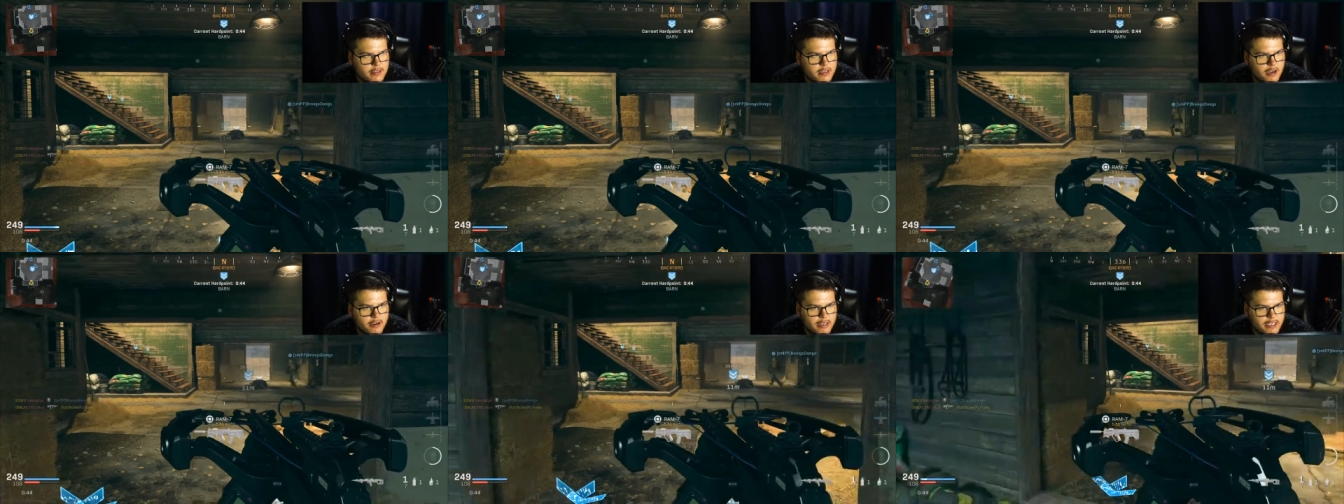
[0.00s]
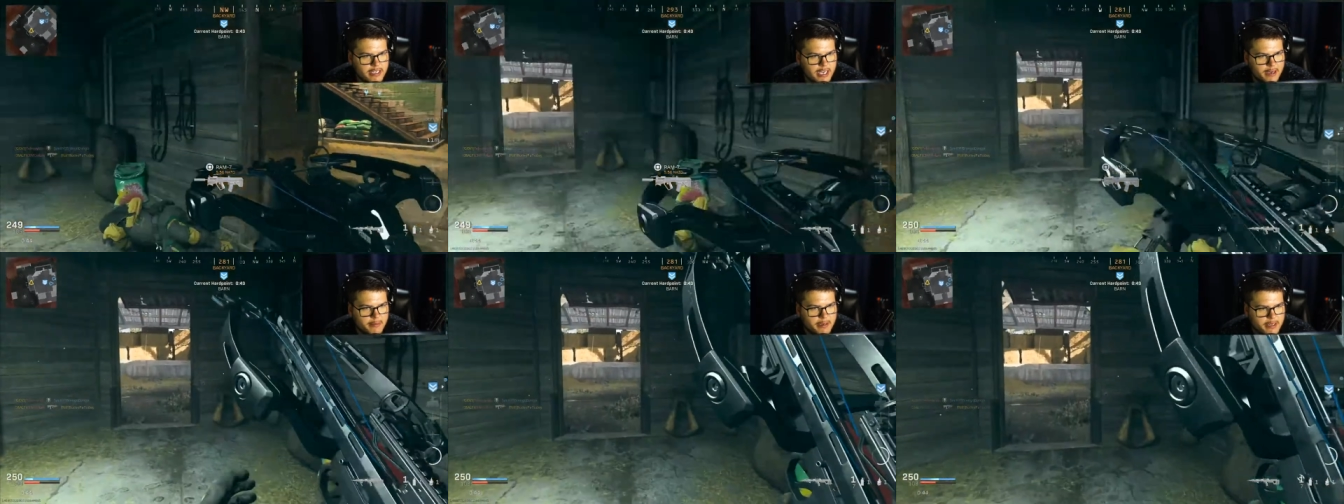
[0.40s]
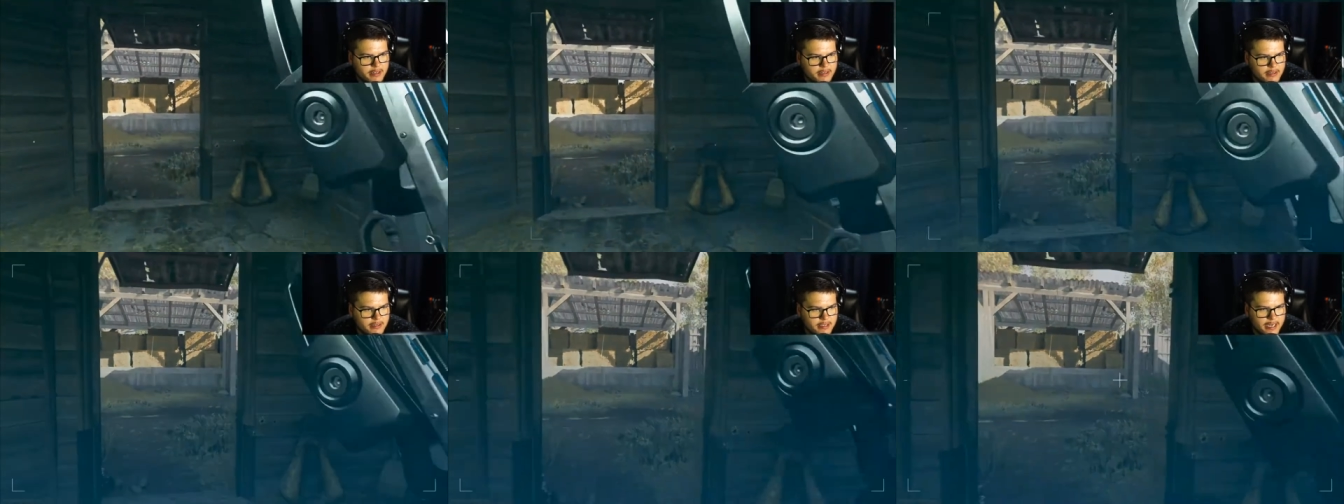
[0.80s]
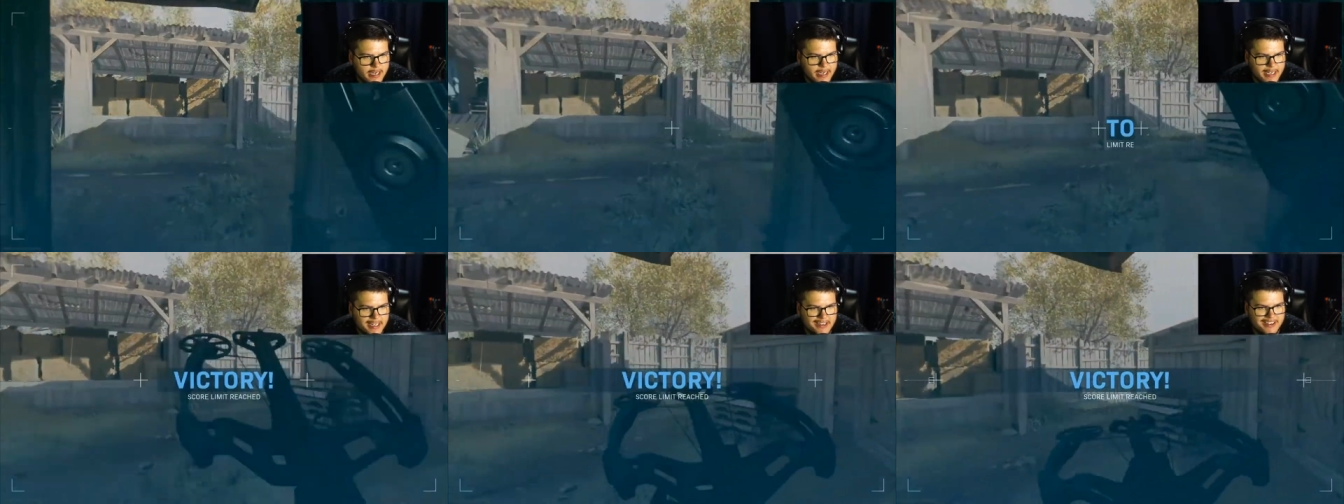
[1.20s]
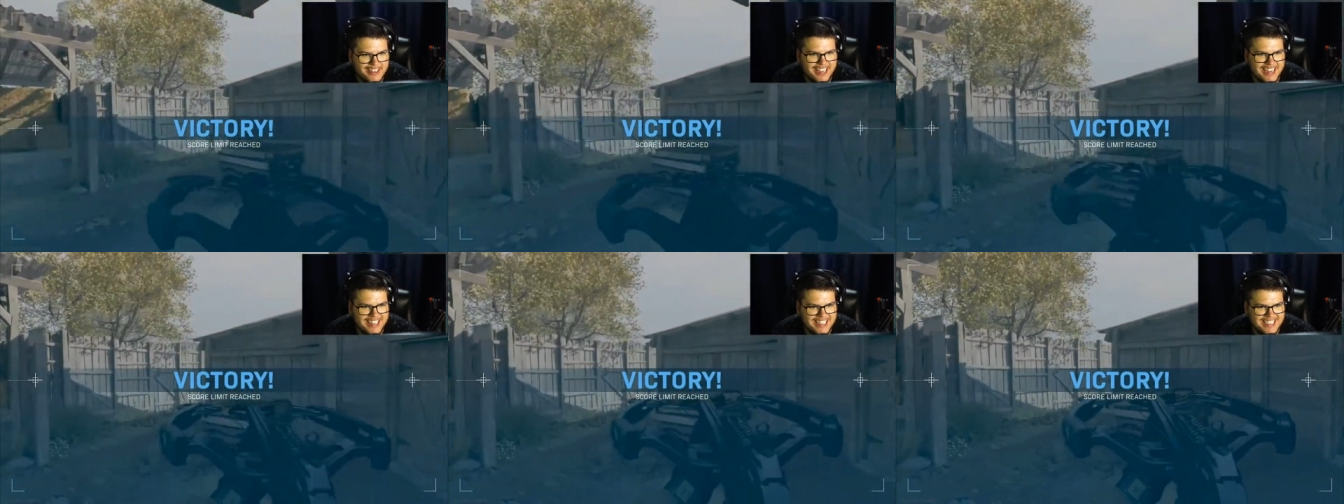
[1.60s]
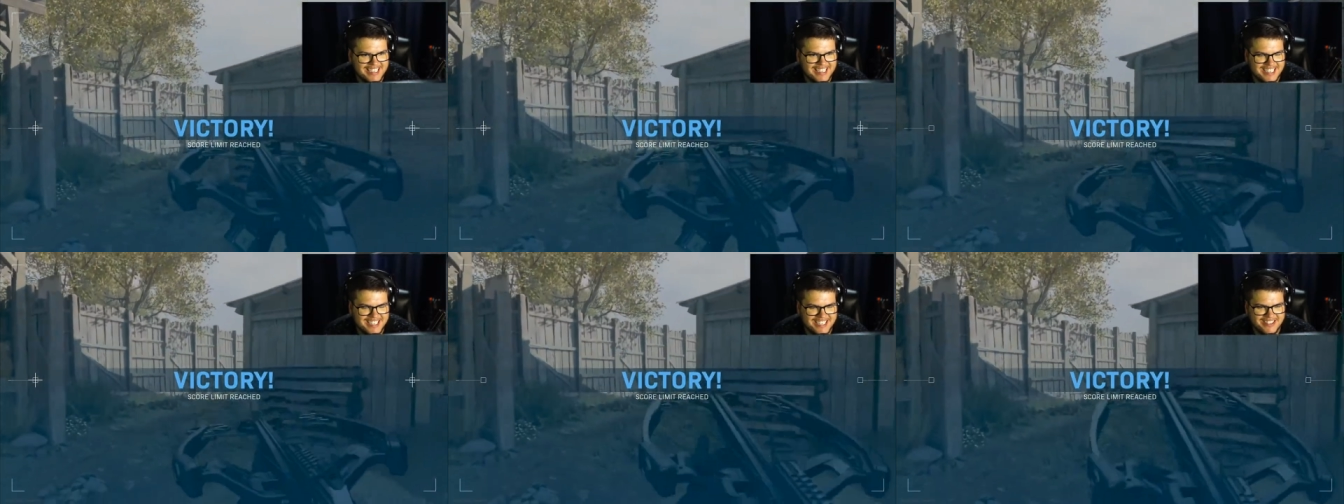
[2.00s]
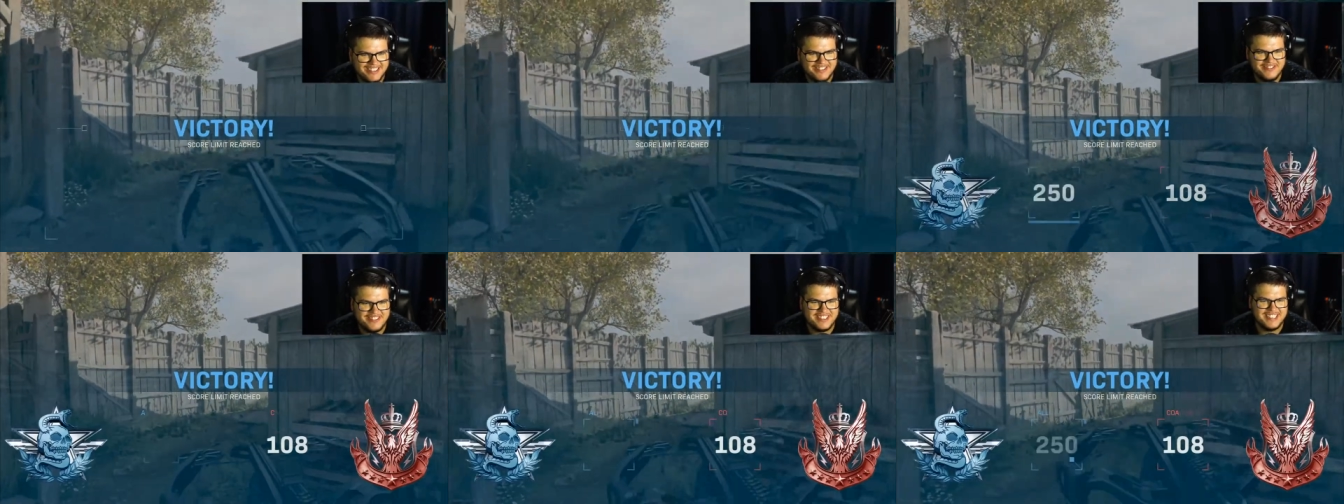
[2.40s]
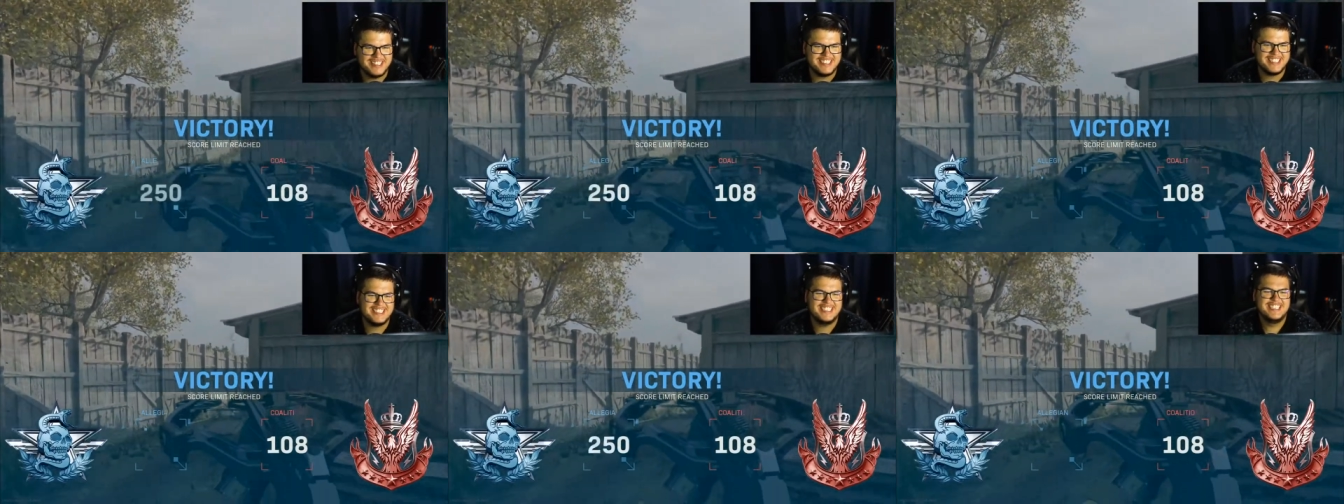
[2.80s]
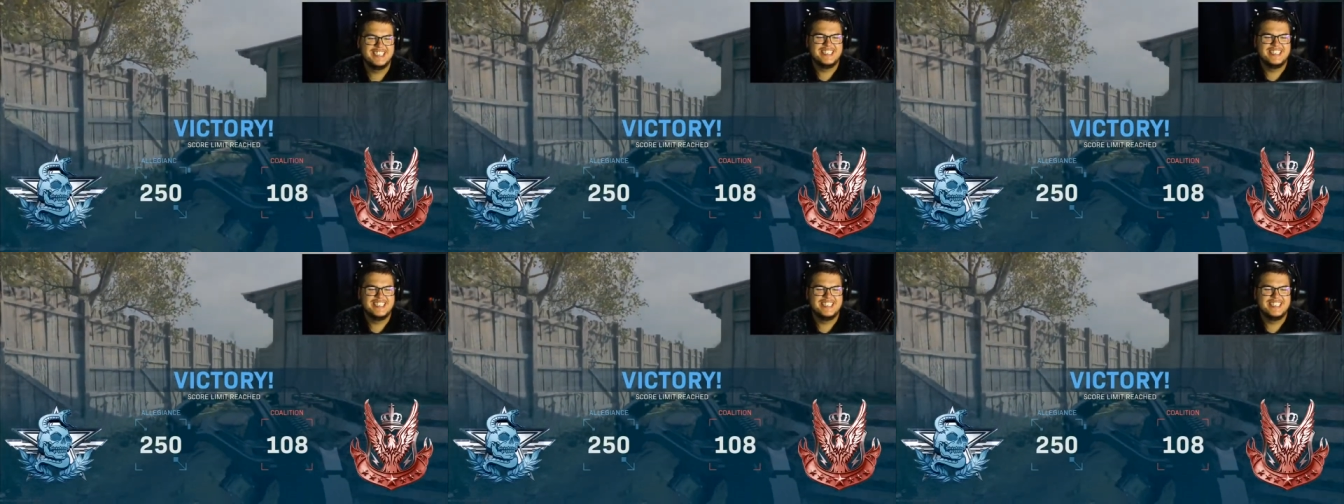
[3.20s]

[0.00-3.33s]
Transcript: Oh, he's hopping in. Dang it. Okay, that's gonna do it for this.